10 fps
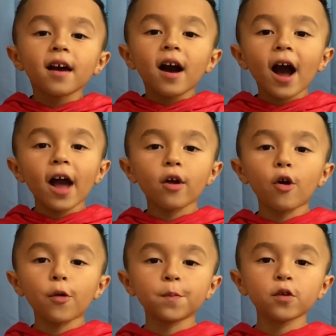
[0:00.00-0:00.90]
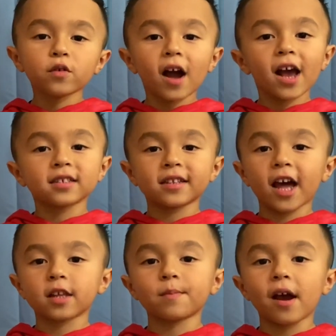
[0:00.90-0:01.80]
I hope you guys
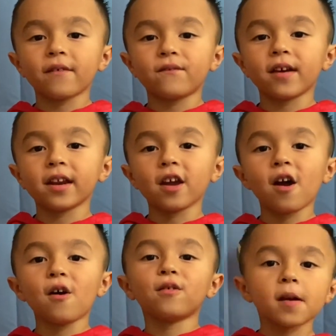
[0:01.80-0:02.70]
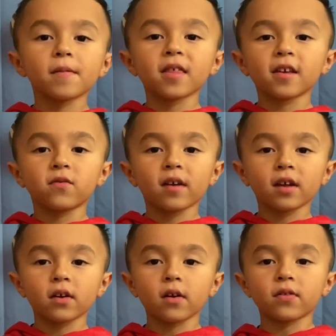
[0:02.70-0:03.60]
liked my video. Give this
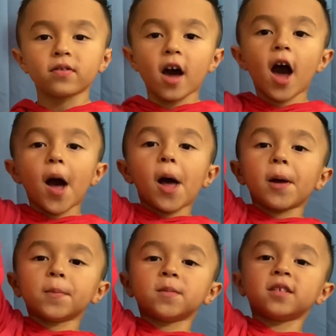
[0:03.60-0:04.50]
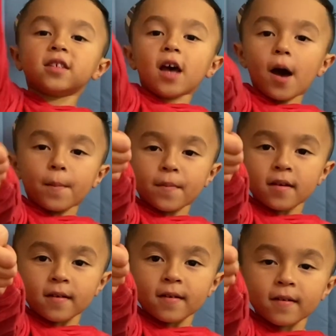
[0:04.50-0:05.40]
video a thumbs up.
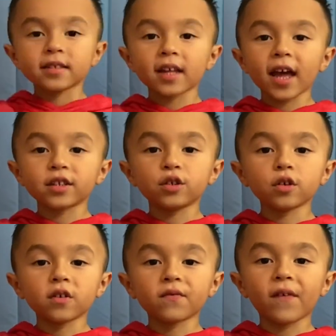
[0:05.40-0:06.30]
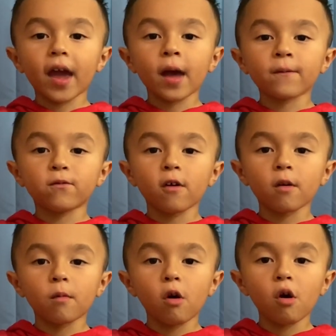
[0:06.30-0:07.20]
Stay tuned, fam,
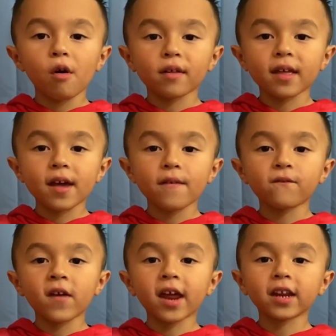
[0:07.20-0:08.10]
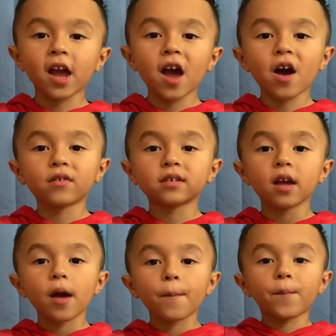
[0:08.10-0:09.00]
for more lit videos.
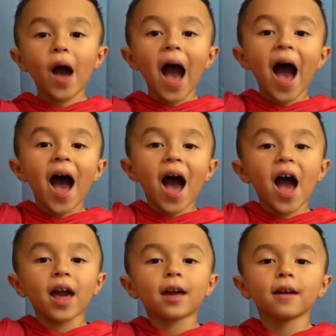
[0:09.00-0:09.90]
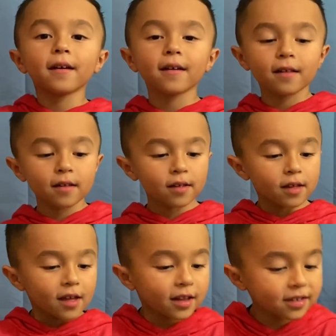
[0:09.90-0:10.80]
Bye.
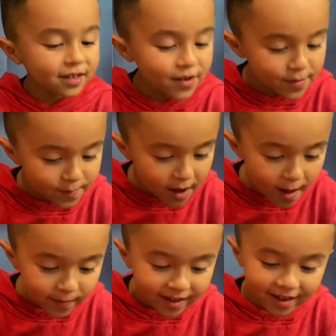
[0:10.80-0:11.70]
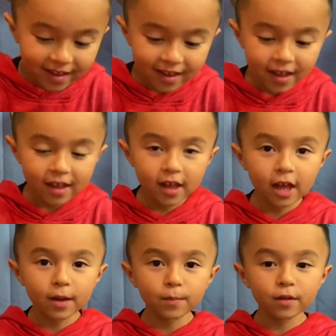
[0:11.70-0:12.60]
It's still bubbling
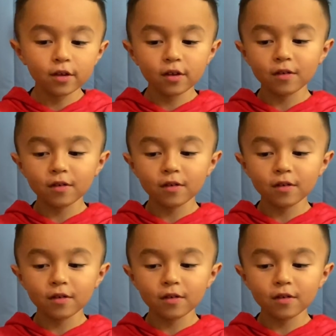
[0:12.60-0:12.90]
and blue.